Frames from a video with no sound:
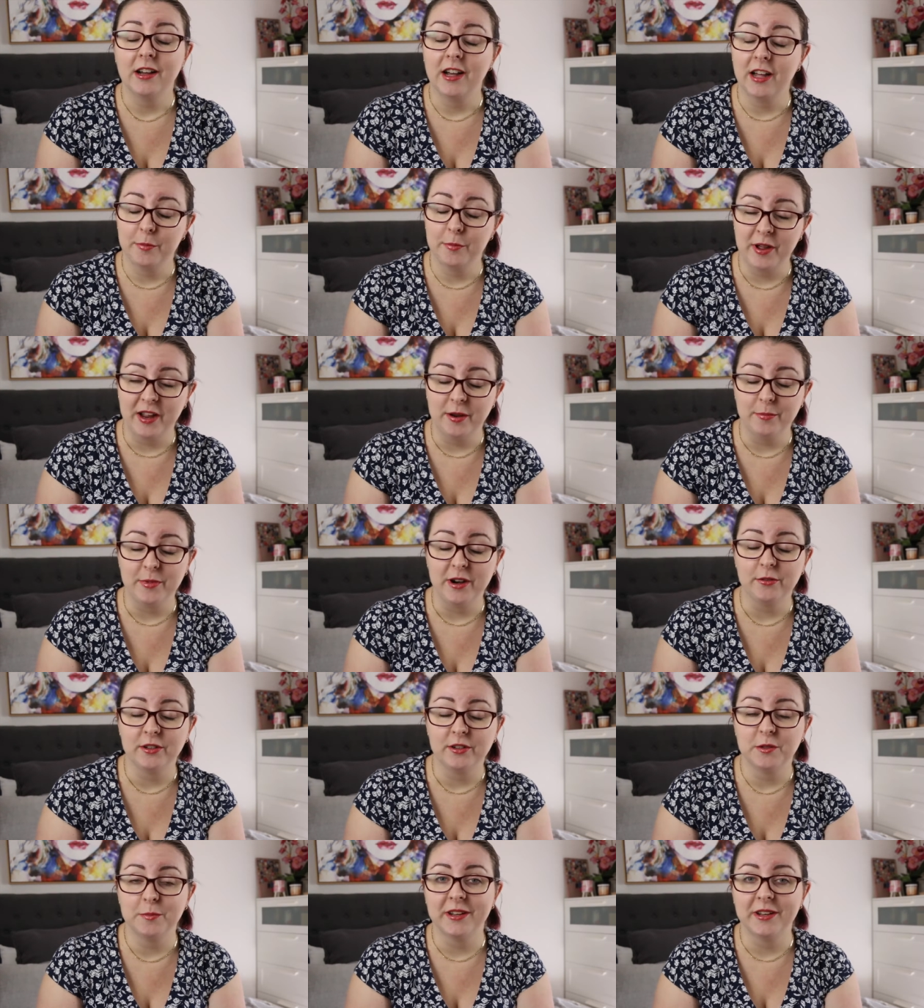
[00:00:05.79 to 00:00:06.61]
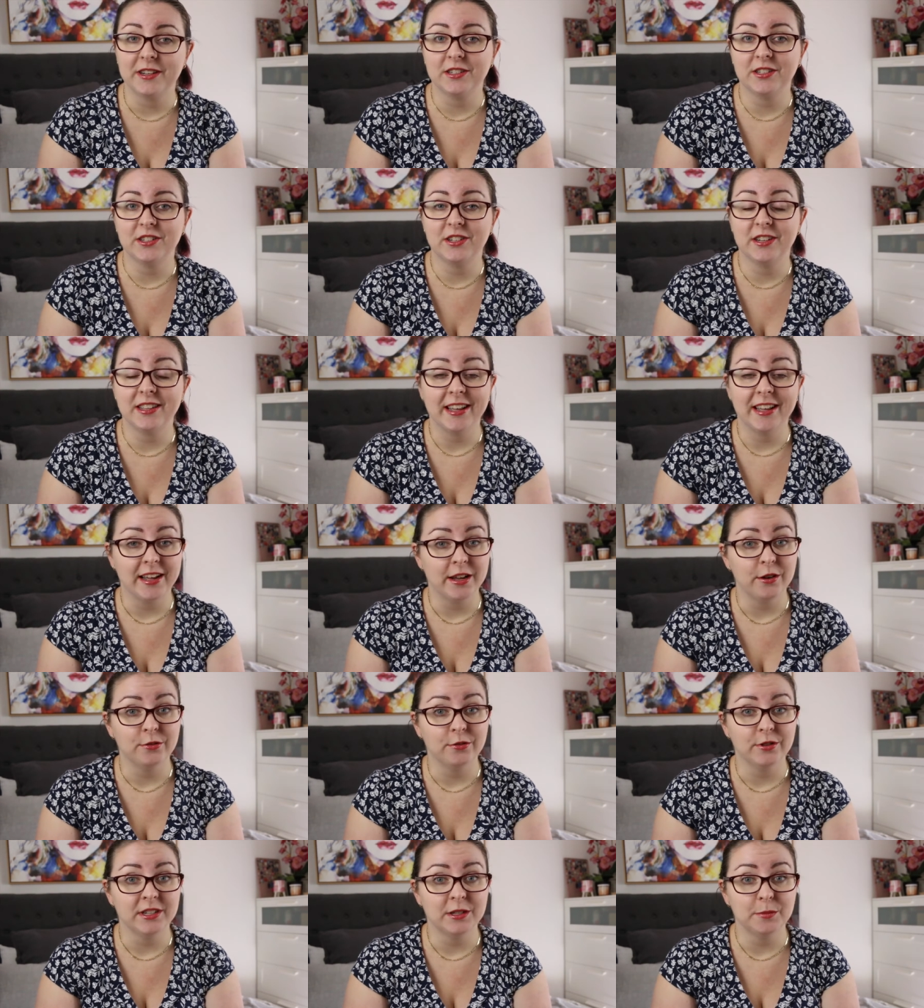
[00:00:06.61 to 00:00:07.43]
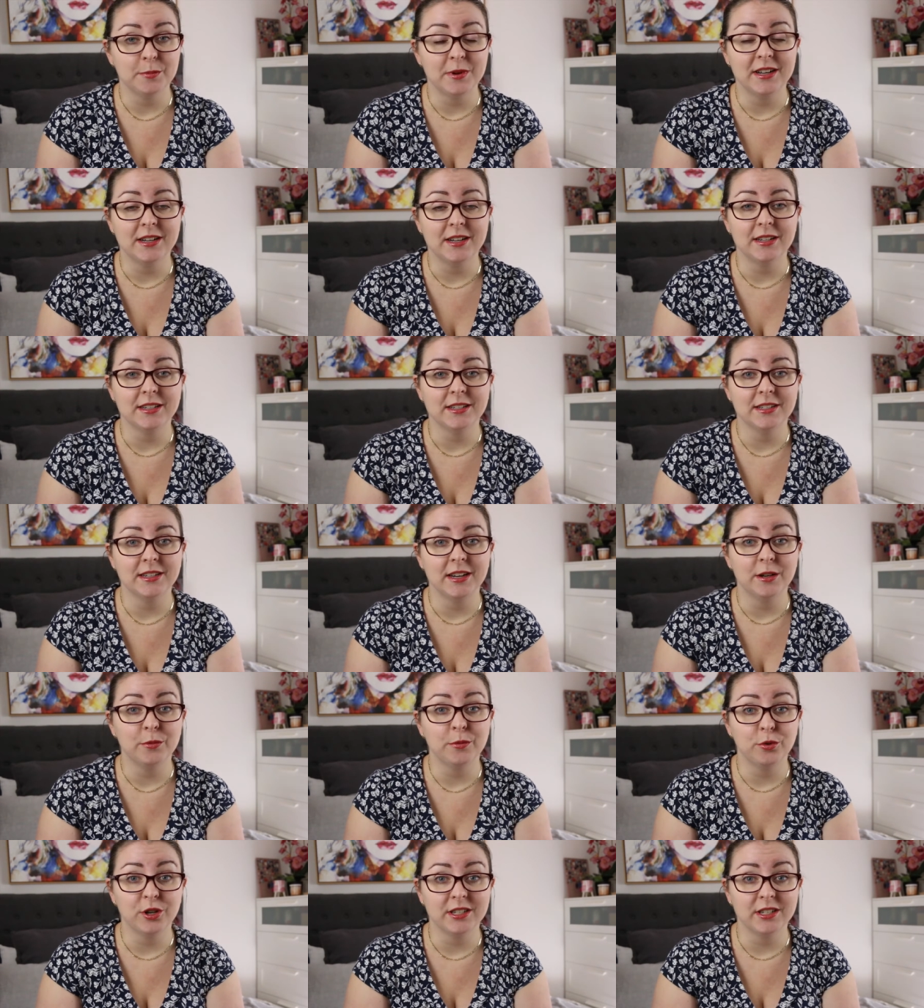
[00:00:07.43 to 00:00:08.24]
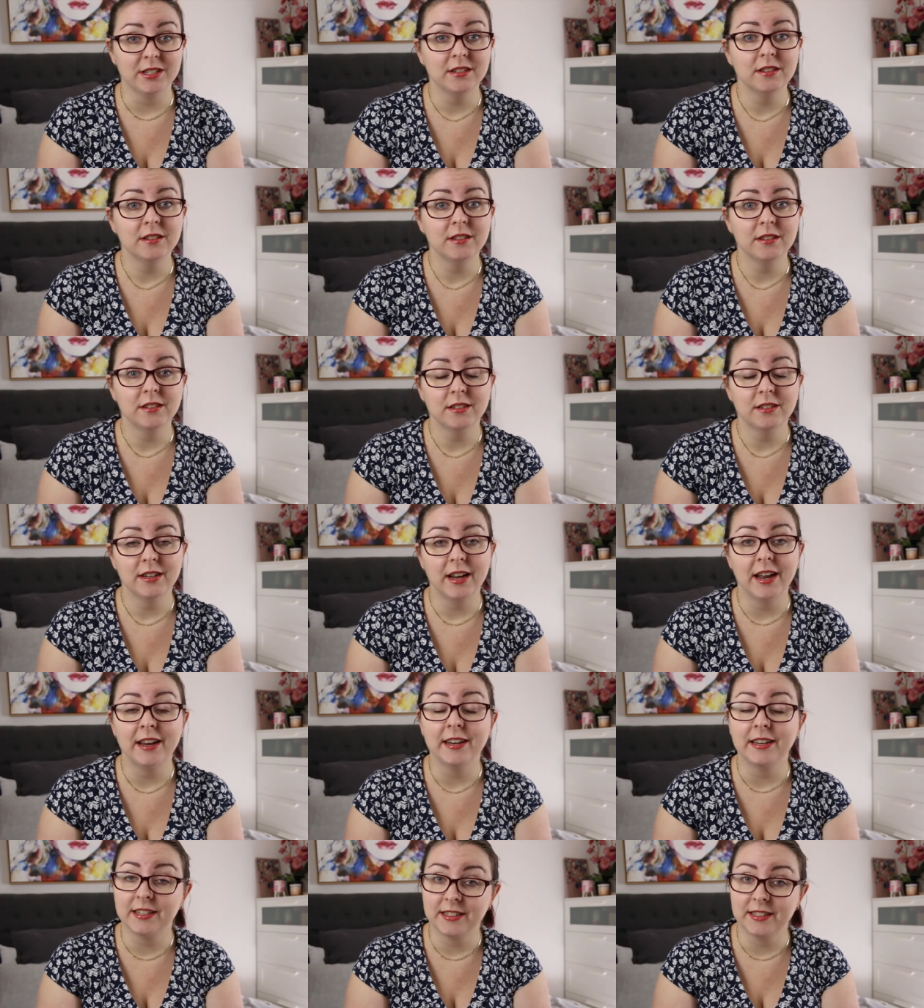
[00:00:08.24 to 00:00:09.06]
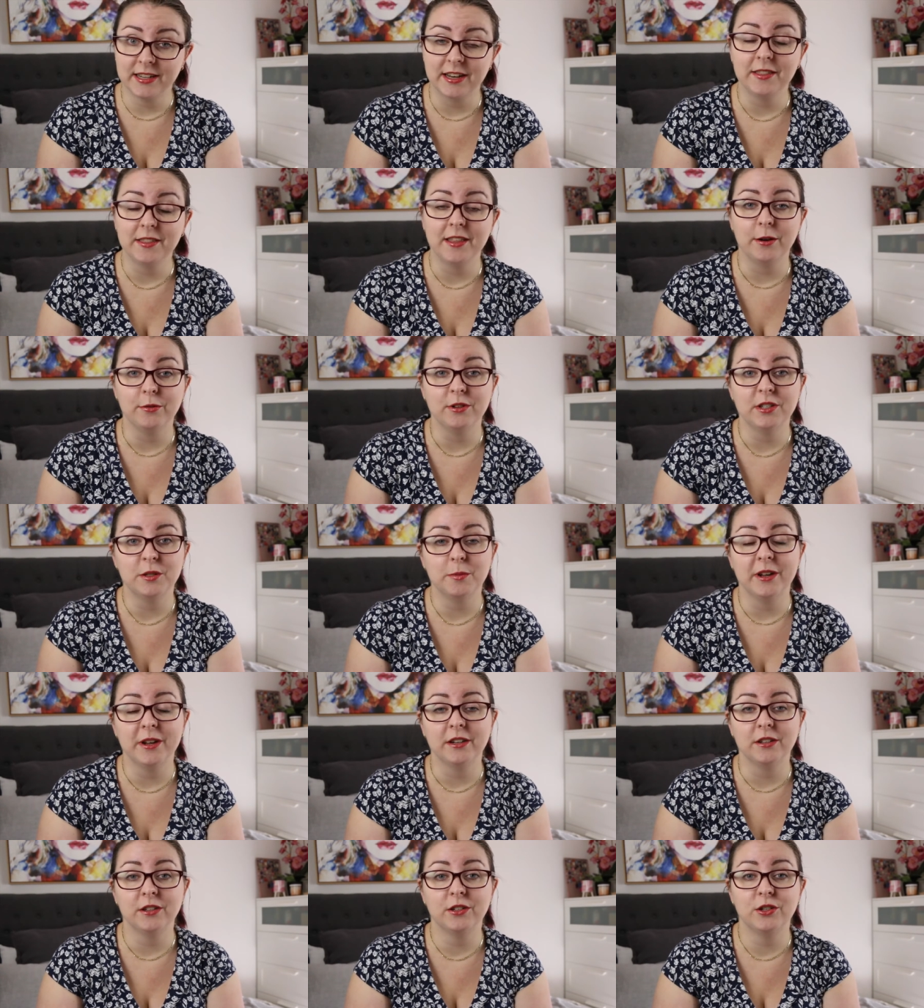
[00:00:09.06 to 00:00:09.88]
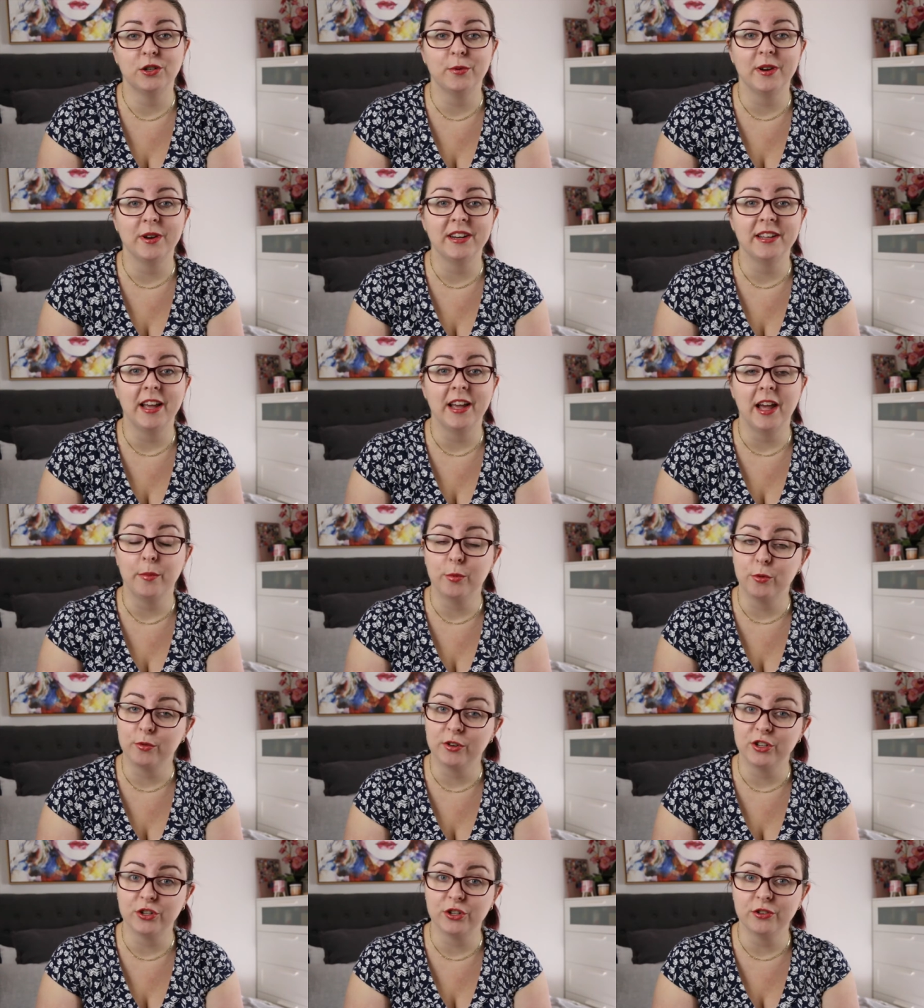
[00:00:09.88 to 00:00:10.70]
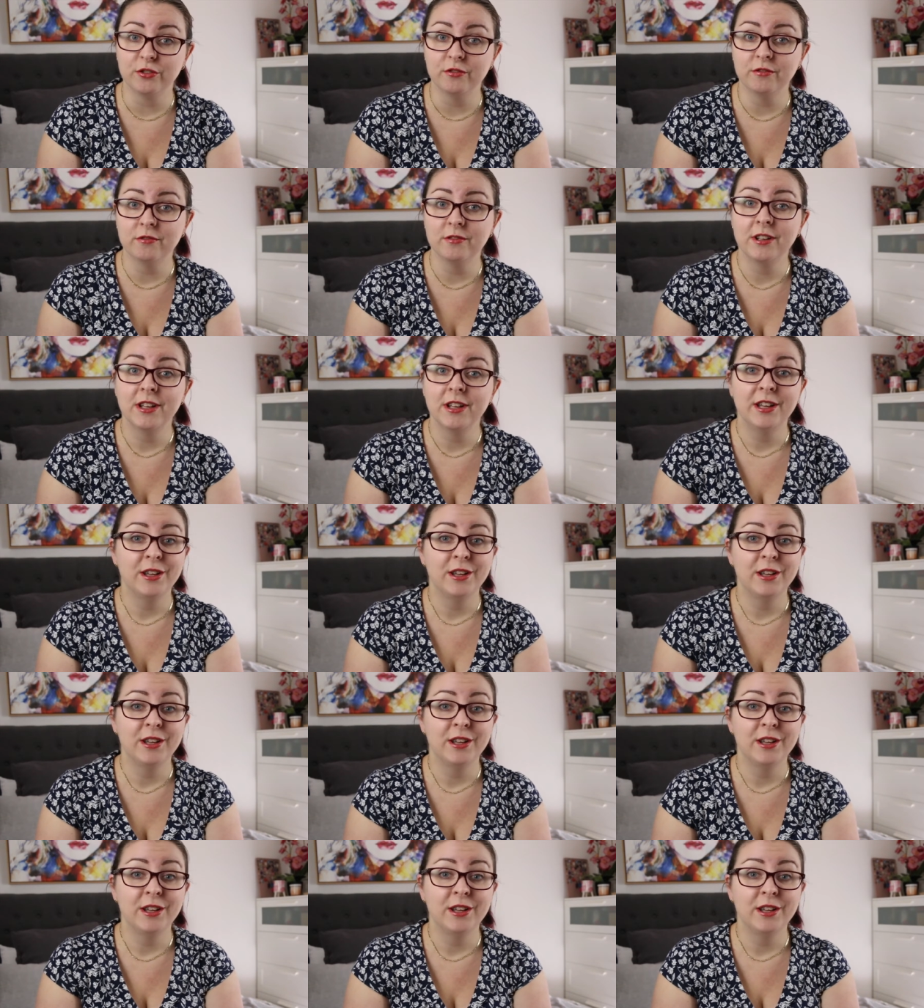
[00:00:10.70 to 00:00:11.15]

I pay my respects to their elders past and present, and extend that respect to any Aboriginal,